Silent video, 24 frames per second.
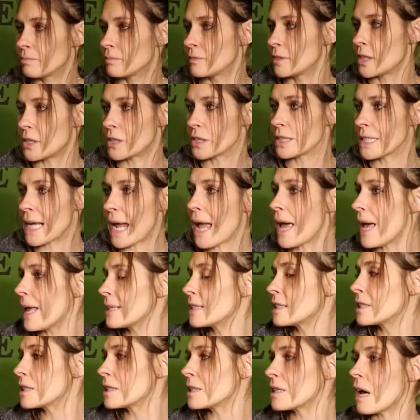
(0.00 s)
their
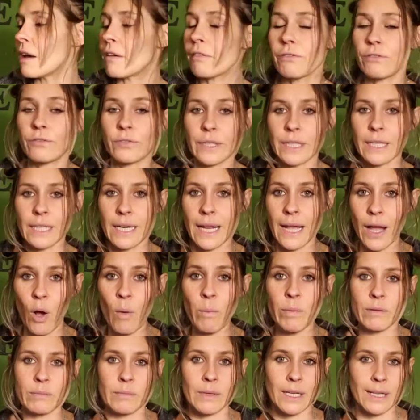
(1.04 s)
dad's just not freaking
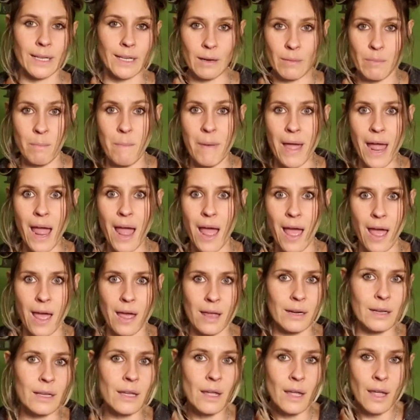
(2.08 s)
helping me, and I'm
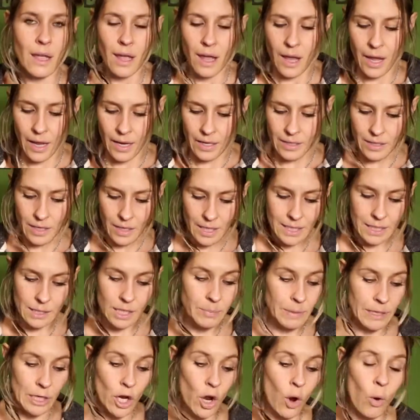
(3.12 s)
mad. And it's
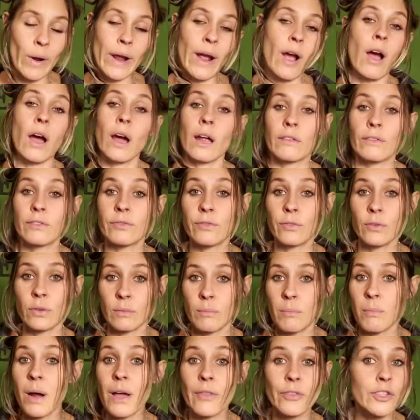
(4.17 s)
been going on for
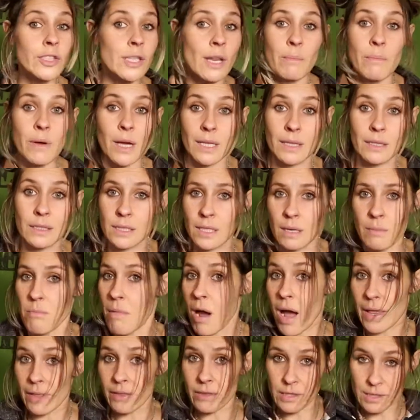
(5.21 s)
months and months and
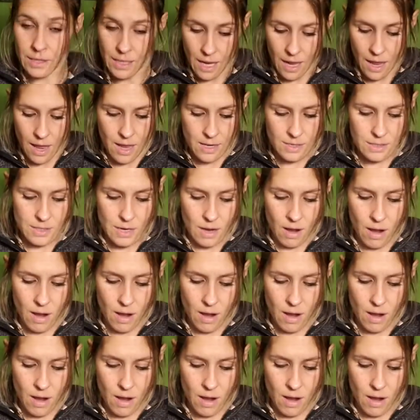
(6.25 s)
months. And